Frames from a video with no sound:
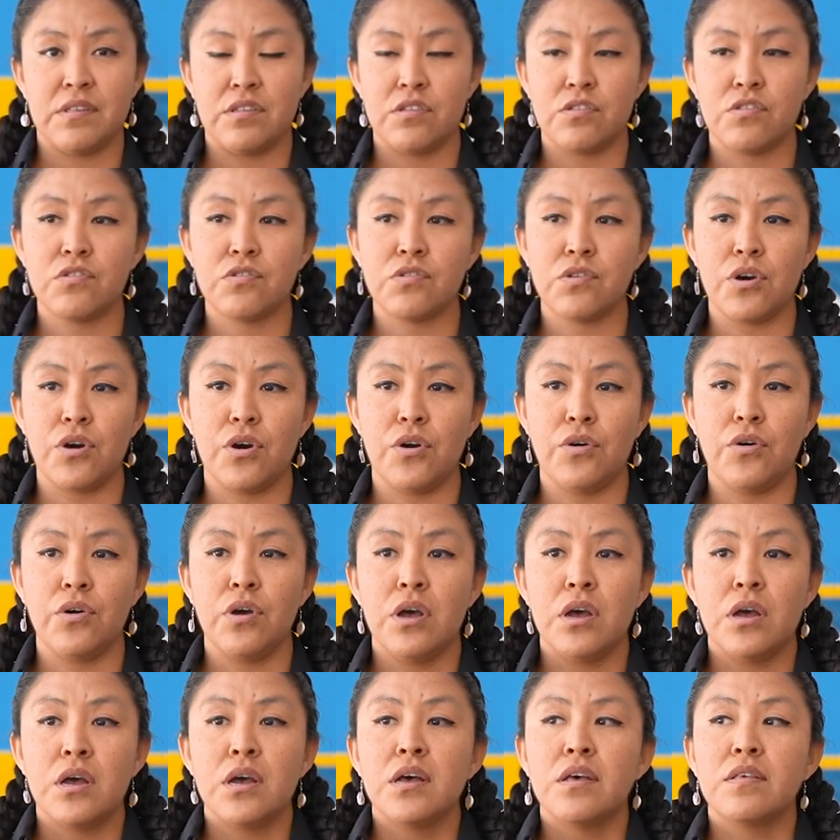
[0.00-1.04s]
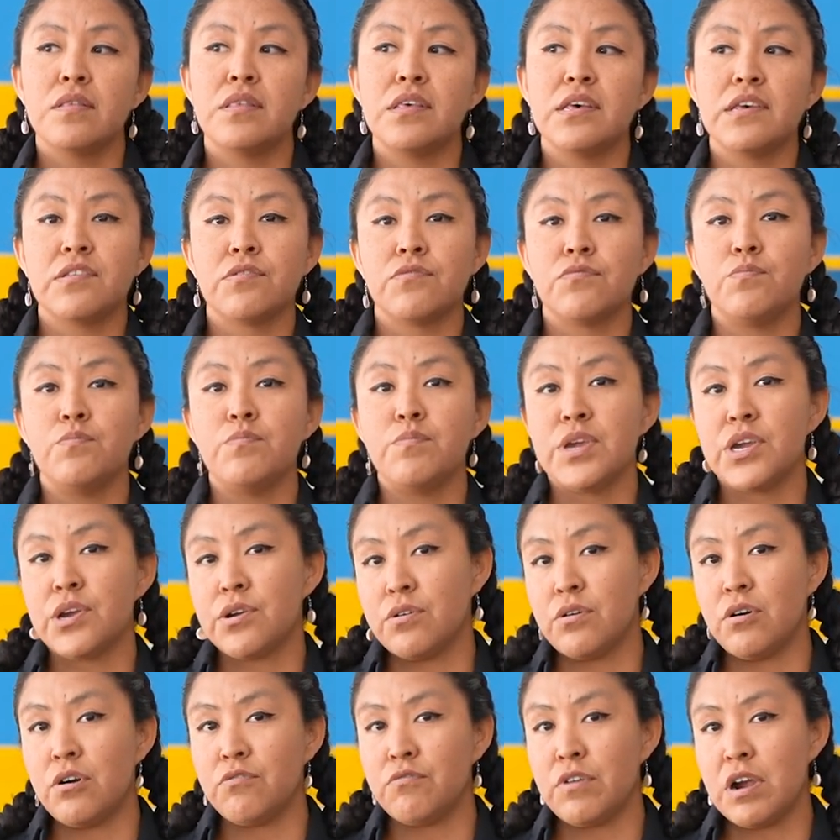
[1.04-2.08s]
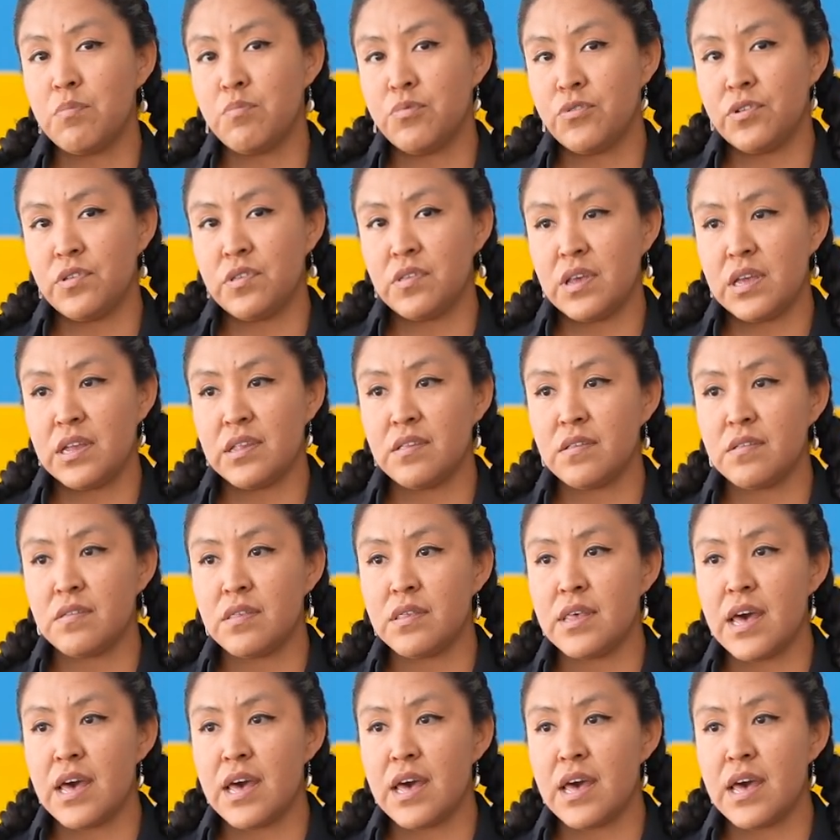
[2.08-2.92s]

And so this mural represents